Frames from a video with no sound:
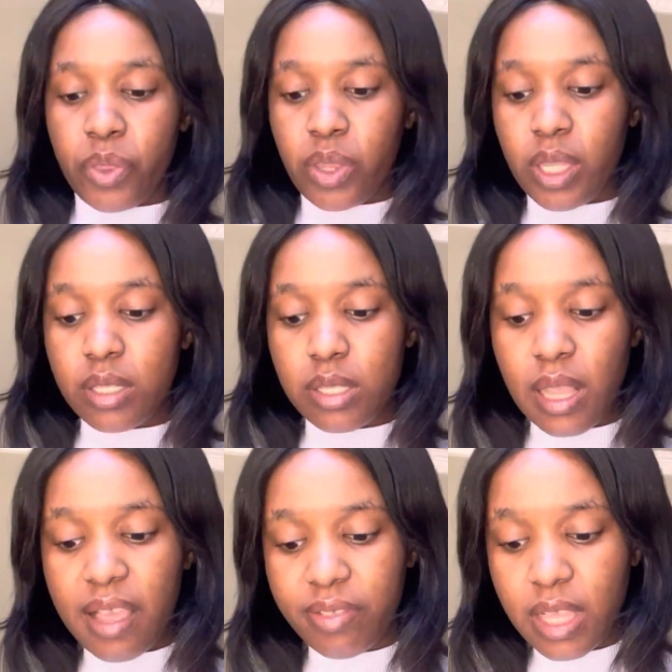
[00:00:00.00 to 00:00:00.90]
this
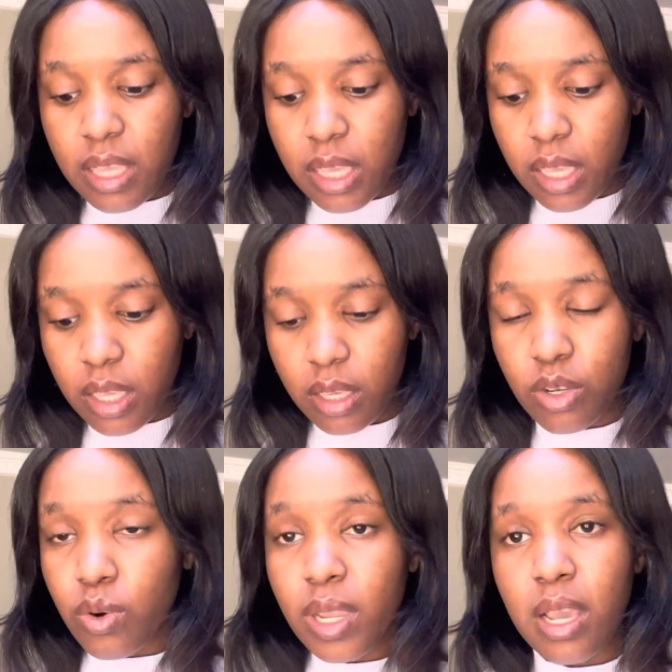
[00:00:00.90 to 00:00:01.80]
life thingy,
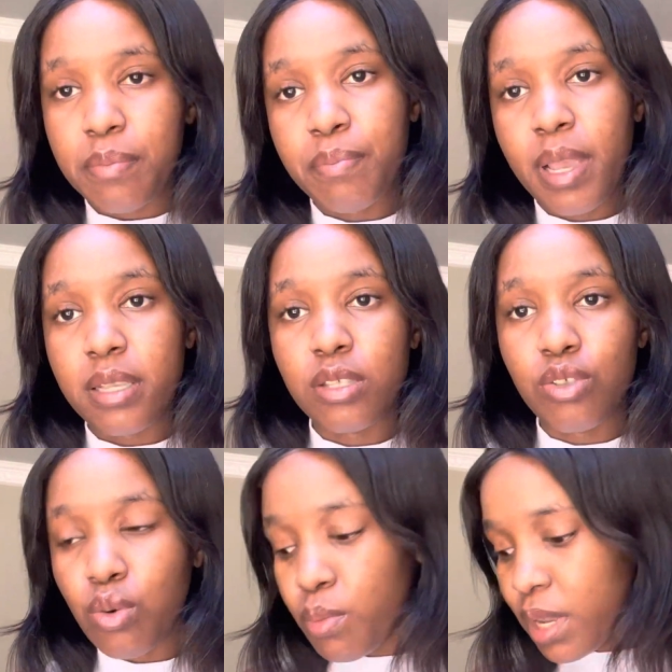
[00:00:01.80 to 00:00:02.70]
growing up has
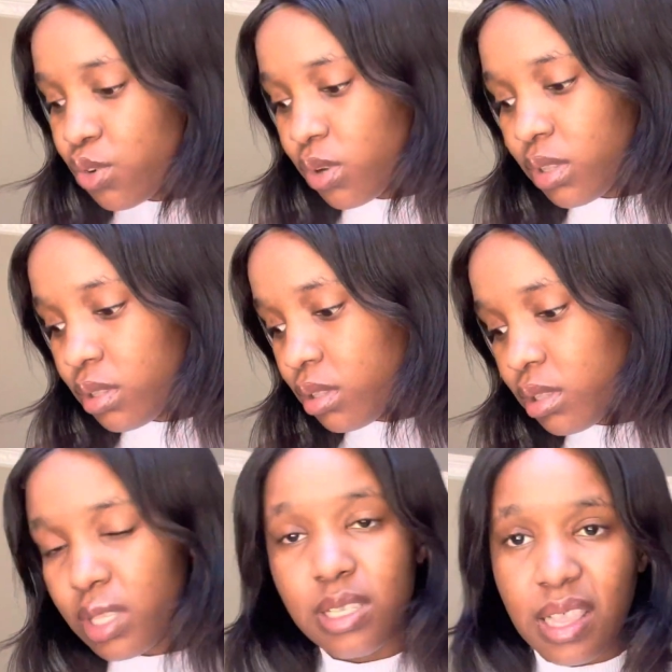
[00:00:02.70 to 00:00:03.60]
no manual.
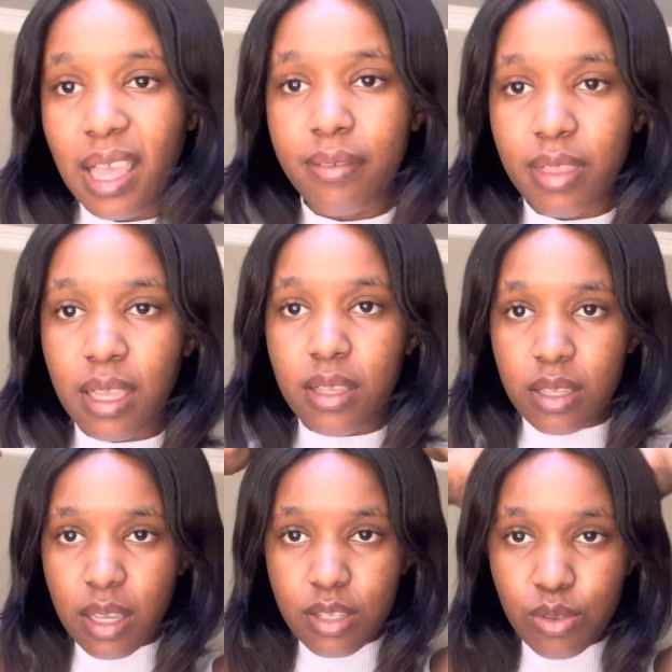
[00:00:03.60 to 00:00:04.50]
This life
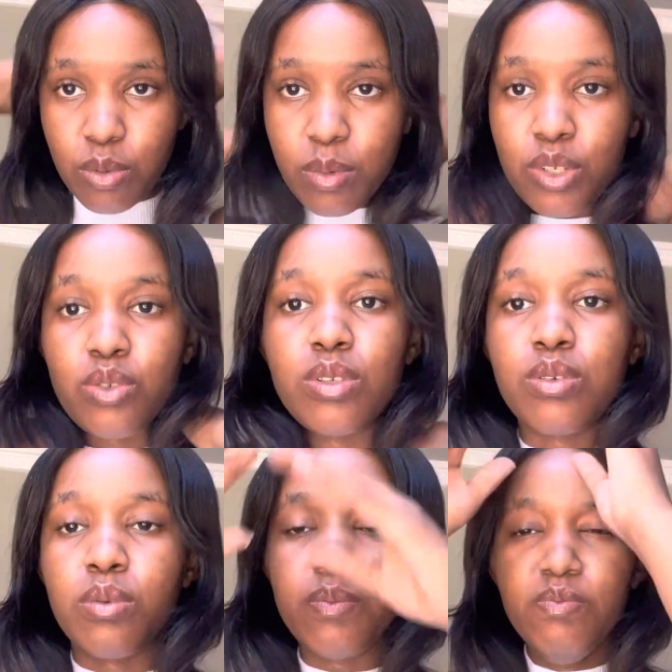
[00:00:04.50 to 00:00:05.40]
thingy has no manual.
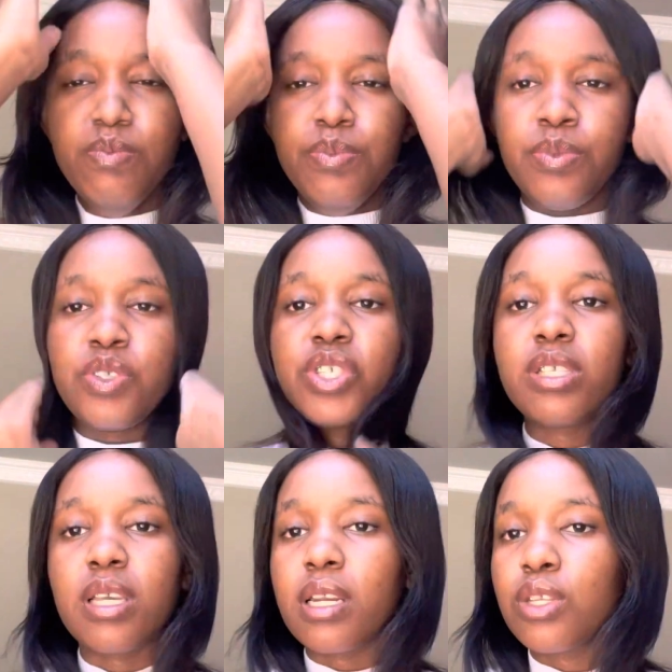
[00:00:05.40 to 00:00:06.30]
So
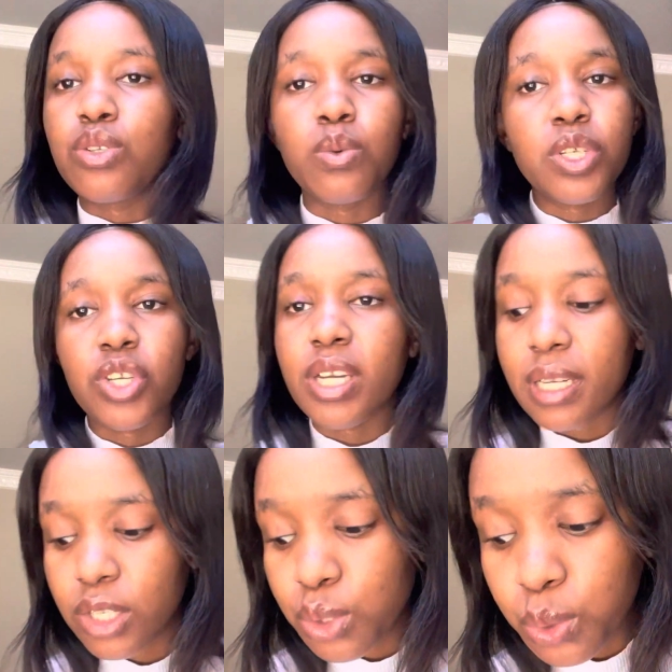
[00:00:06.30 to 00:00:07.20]
just gotta do what you
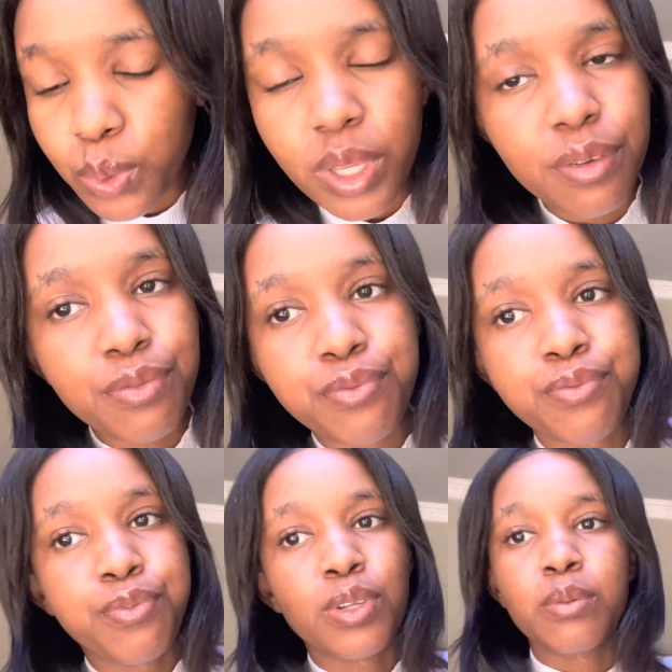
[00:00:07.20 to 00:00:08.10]
gotta do.
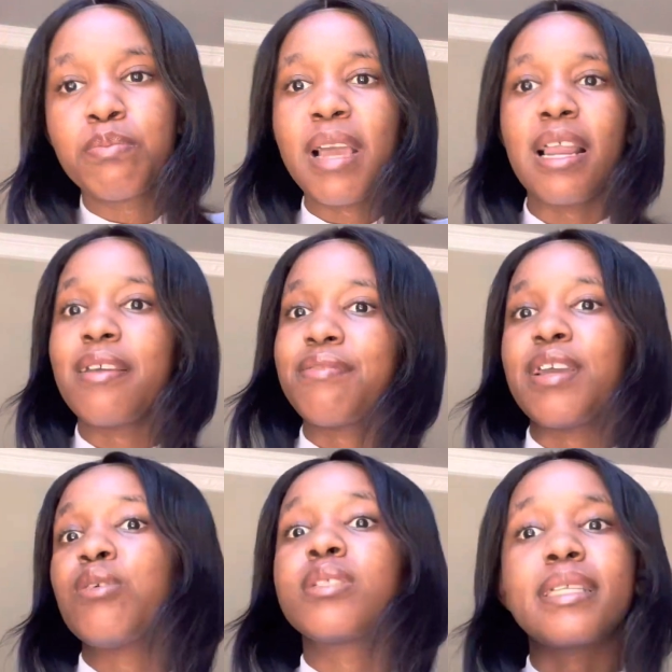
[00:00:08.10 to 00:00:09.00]
If my
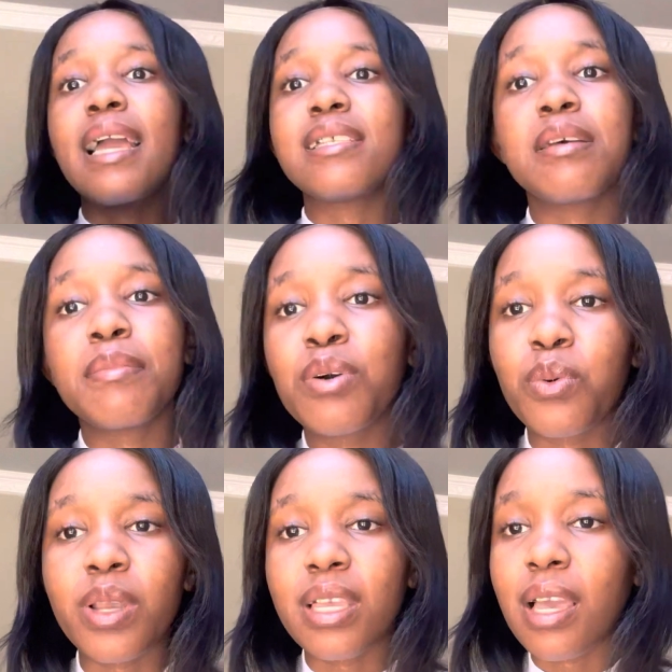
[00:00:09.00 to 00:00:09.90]
elevator dies, I'm a
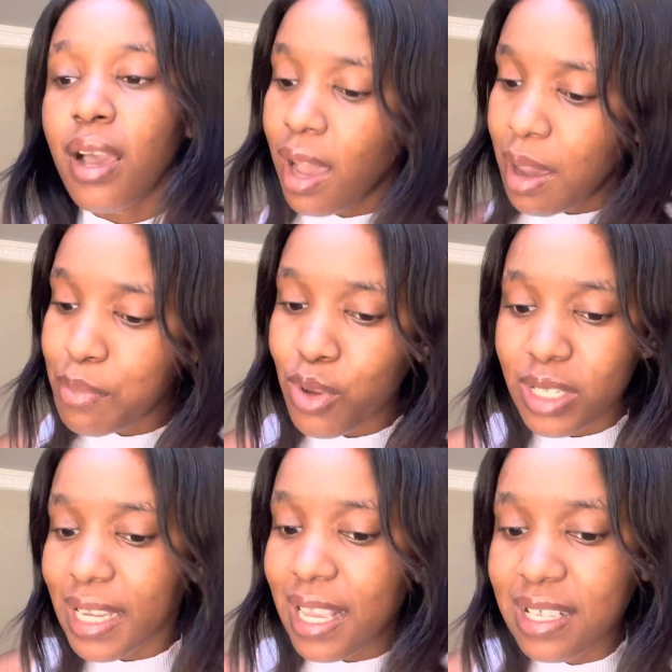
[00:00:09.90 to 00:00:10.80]
guinea. Hamper your
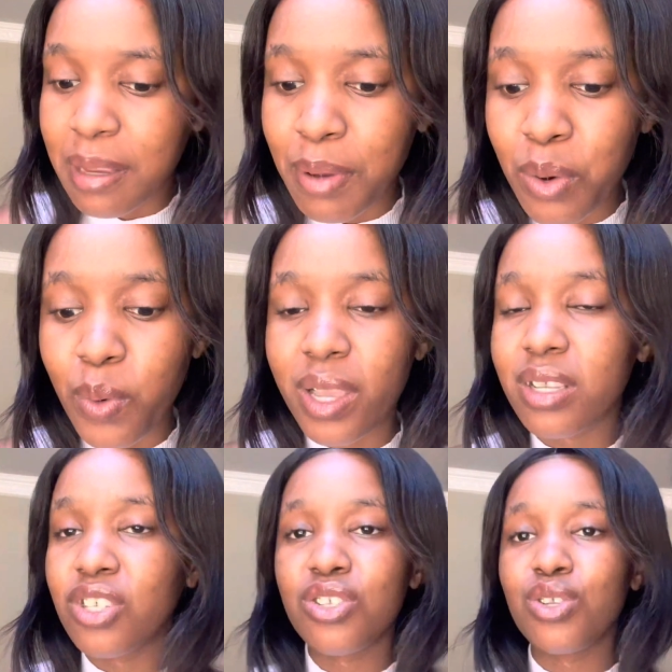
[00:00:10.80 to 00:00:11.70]
dies, I'm a guinea.
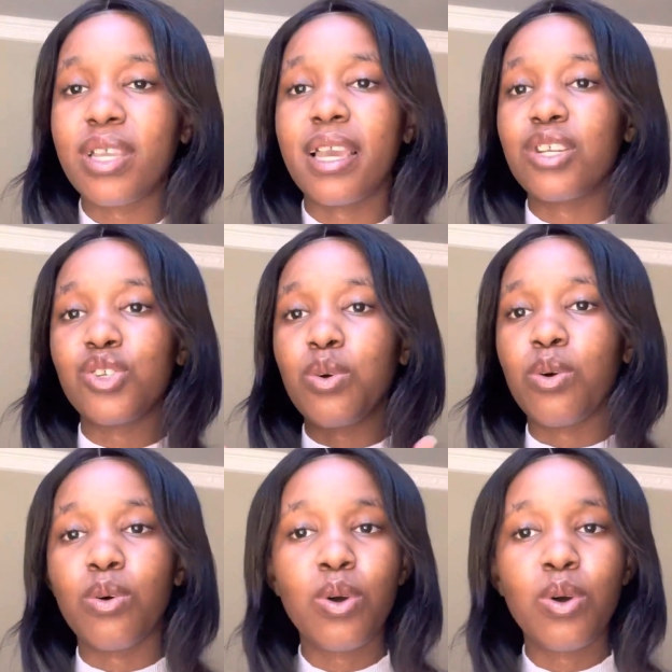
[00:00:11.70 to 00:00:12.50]
Just to get your